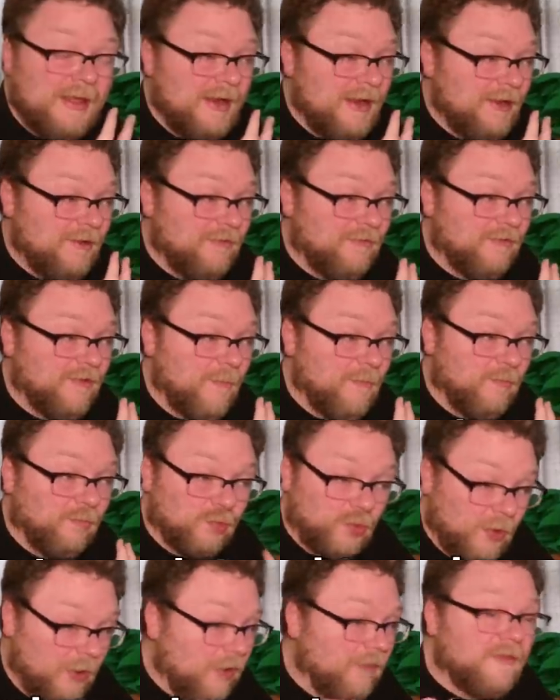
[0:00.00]
It is some
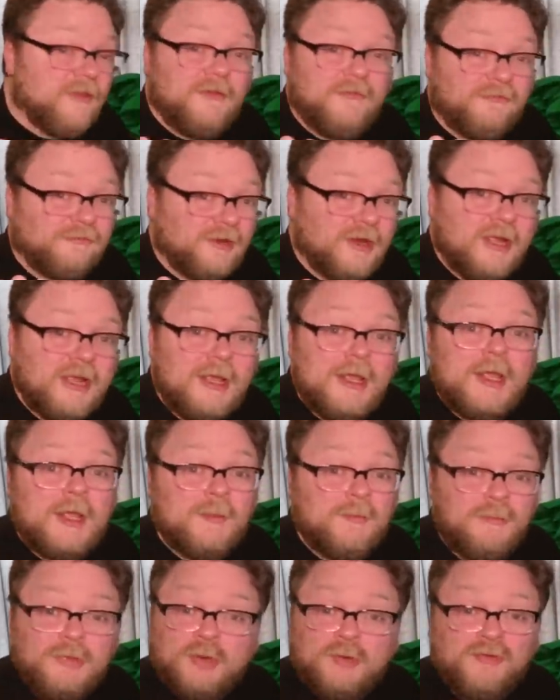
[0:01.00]

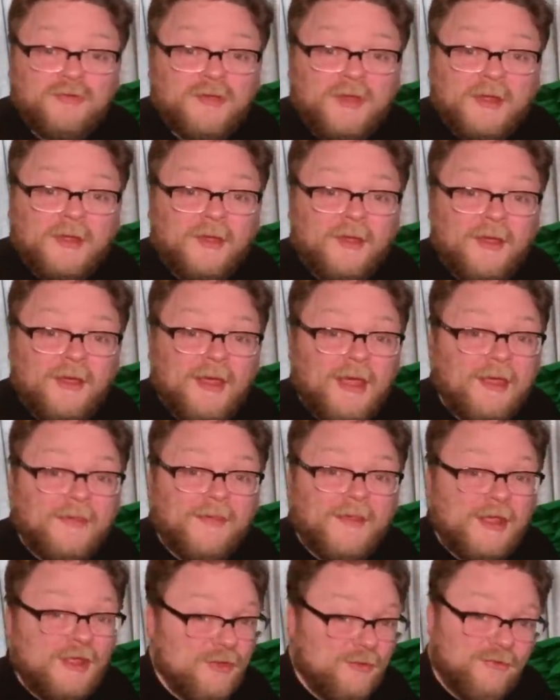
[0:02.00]
royalty-free music.
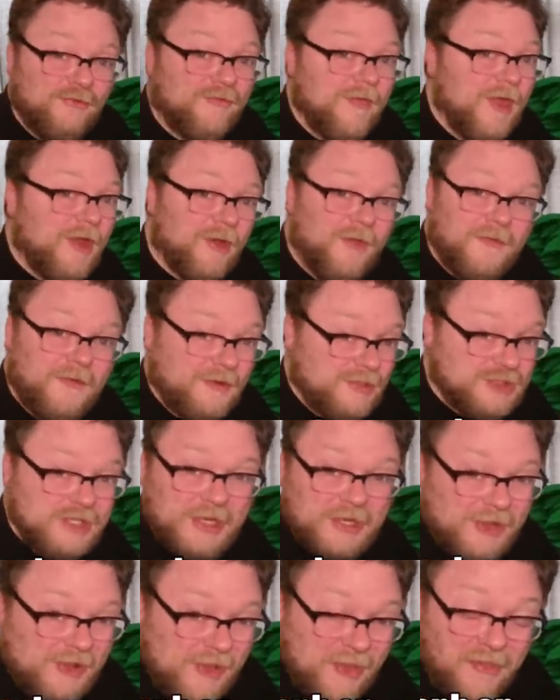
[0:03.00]
and they use that on their
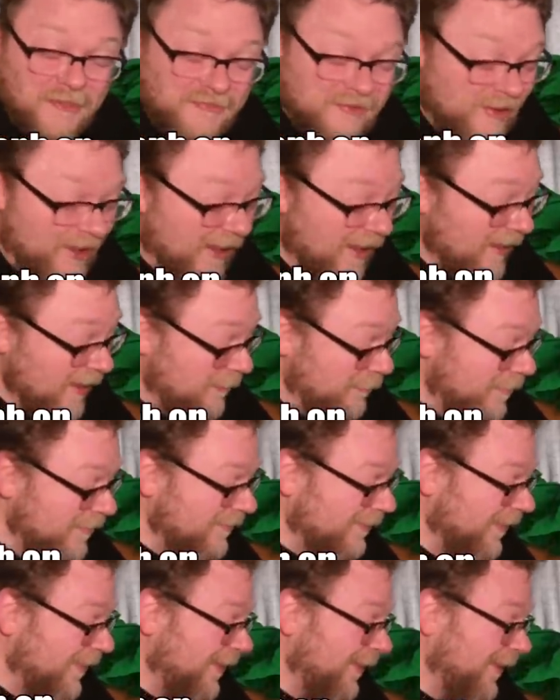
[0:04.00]
channel all the time.